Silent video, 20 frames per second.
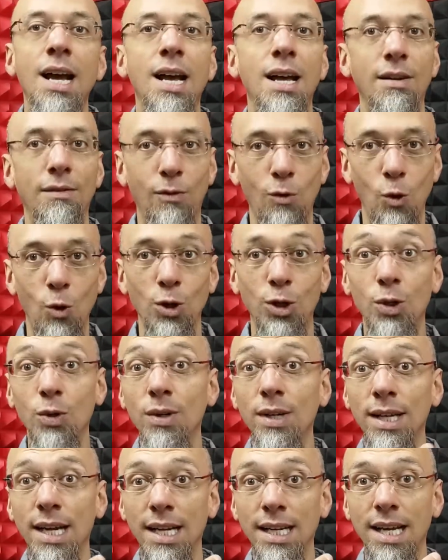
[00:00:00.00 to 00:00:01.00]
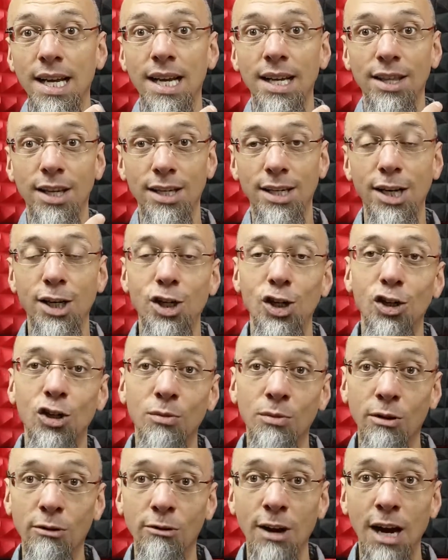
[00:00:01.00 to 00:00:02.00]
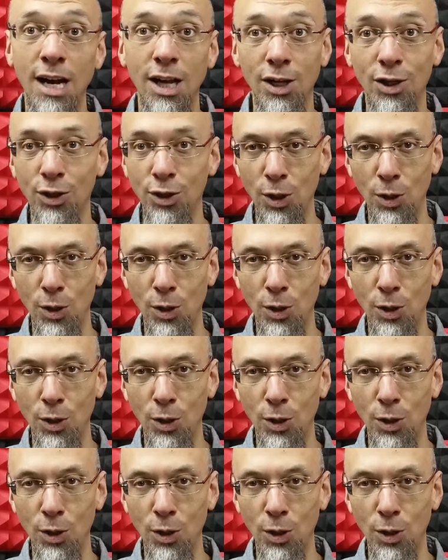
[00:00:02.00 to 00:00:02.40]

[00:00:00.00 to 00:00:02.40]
and of course you can get the titular morels.